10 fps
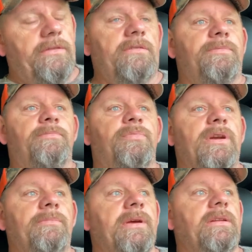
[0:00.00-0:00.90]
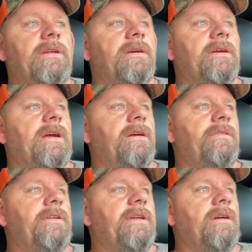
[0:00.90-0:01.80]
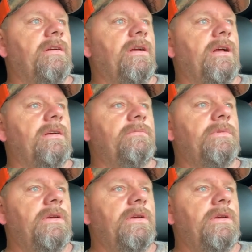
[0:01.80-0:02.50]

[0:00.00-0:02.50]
There's pretty big deer here. The deer